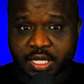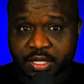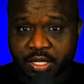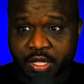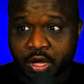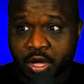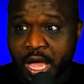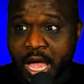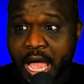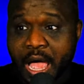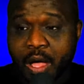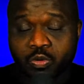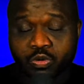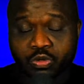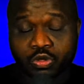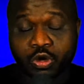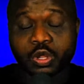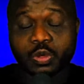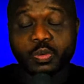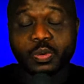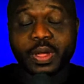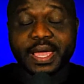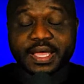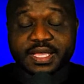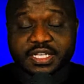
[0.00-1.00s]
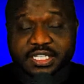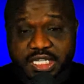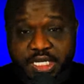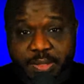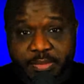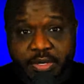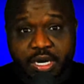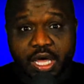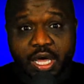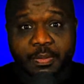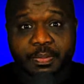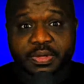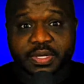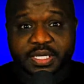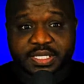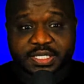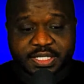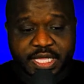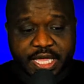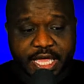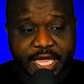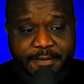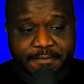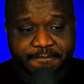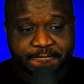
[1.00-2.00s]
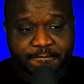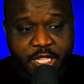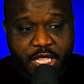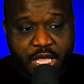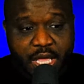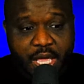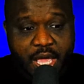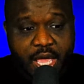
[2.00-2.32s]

the only way I could sum it up is that